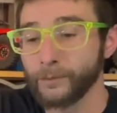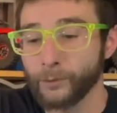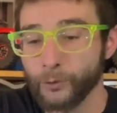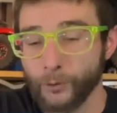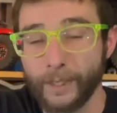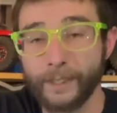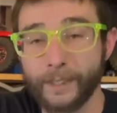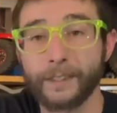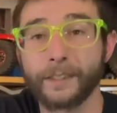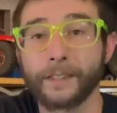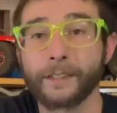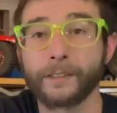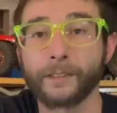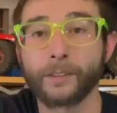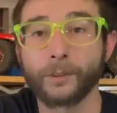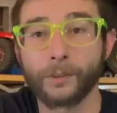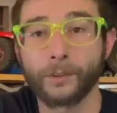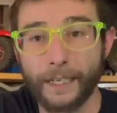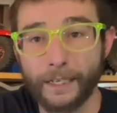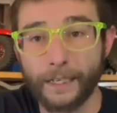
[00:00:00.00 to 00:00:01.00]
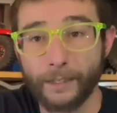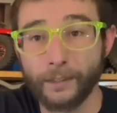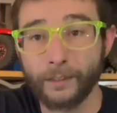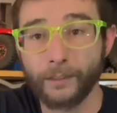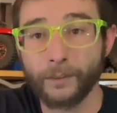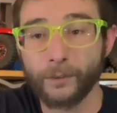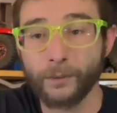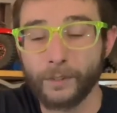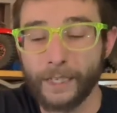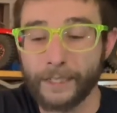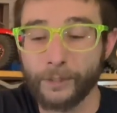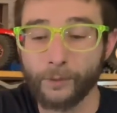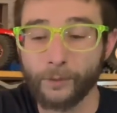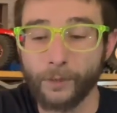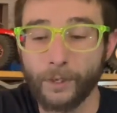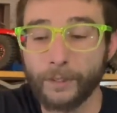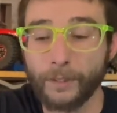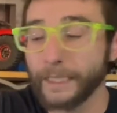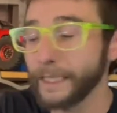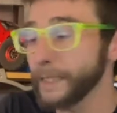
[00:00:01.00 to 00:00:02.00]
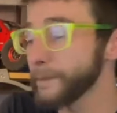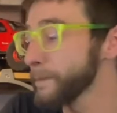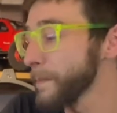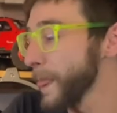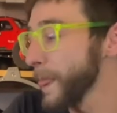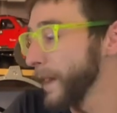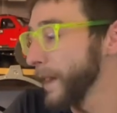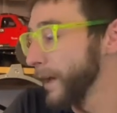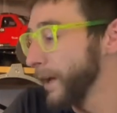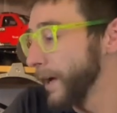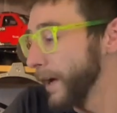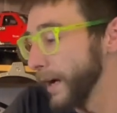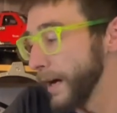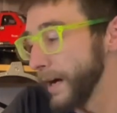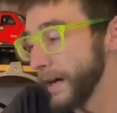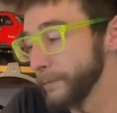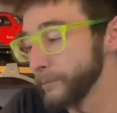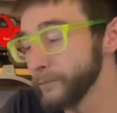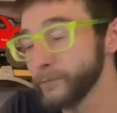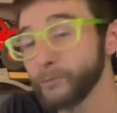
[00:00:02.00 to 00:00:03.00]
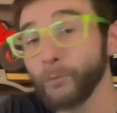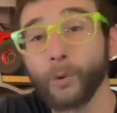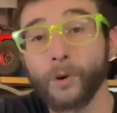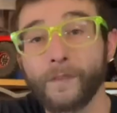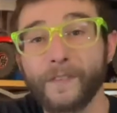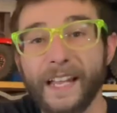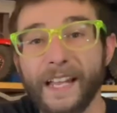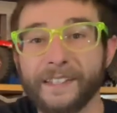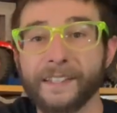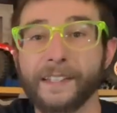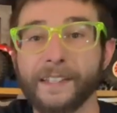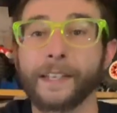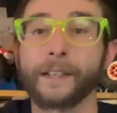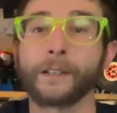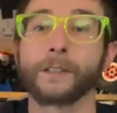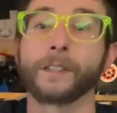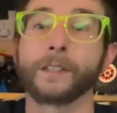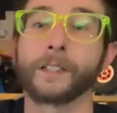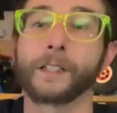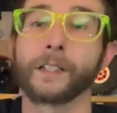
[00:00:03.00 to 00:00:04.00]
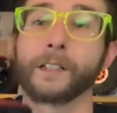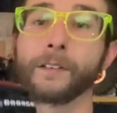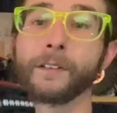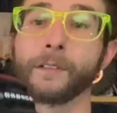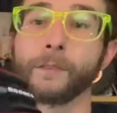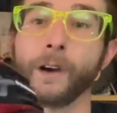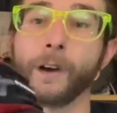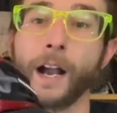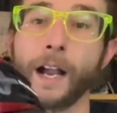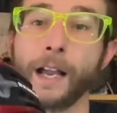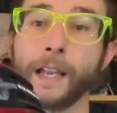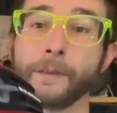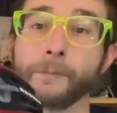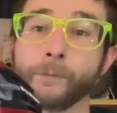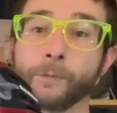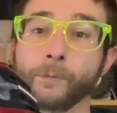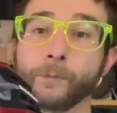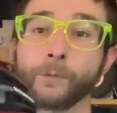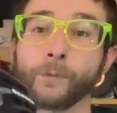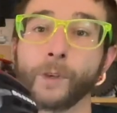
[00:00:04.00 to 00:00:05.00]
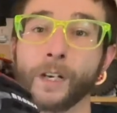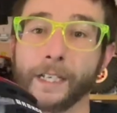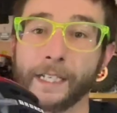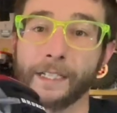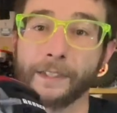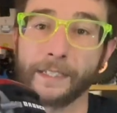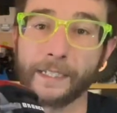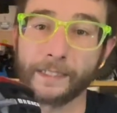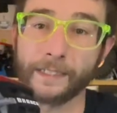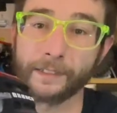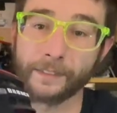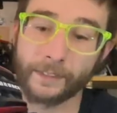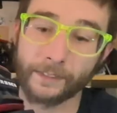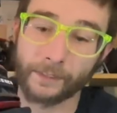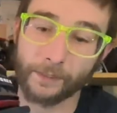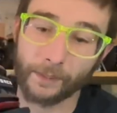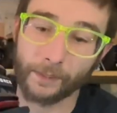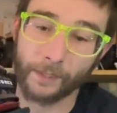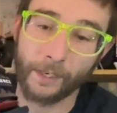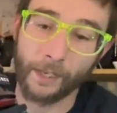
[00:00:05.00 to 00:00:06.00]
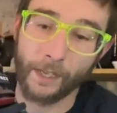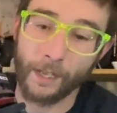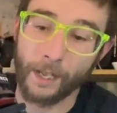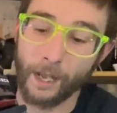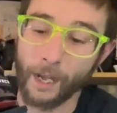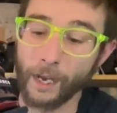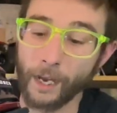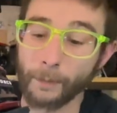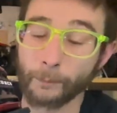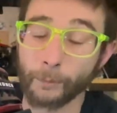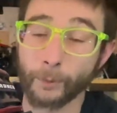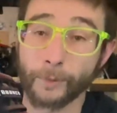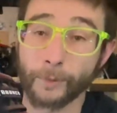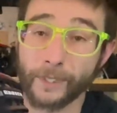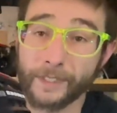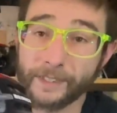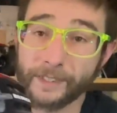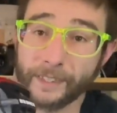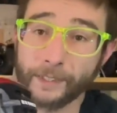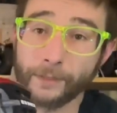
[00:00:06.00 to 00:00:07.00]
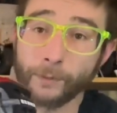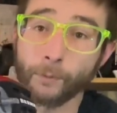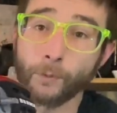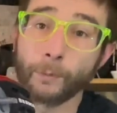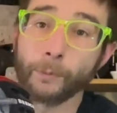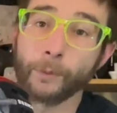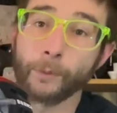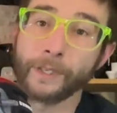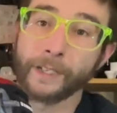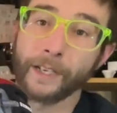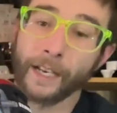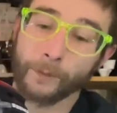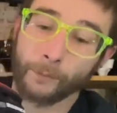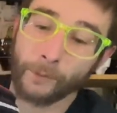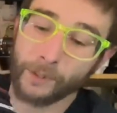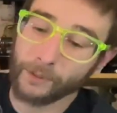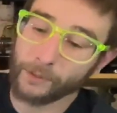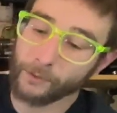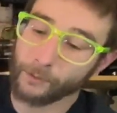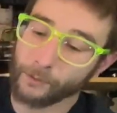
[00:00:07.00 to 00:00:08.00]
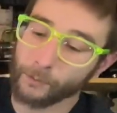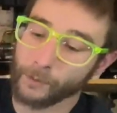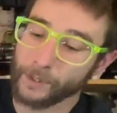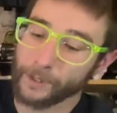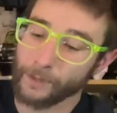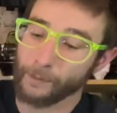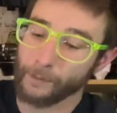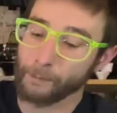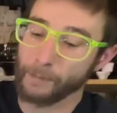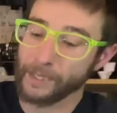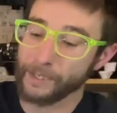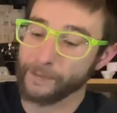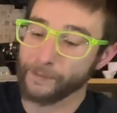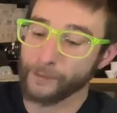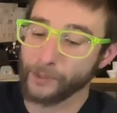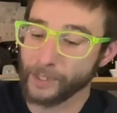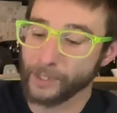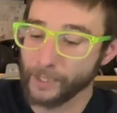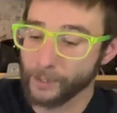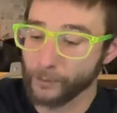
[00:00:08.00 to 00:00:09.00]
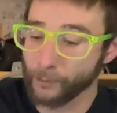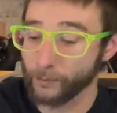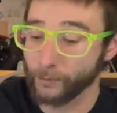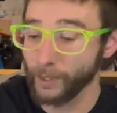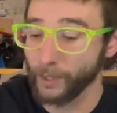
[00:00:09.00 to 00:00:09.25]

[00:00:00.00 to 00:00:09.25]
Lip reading: trailing, little light crawling, more of that scale look, I'm rocking these. These are Boom Racing 1.9 wheels with BFG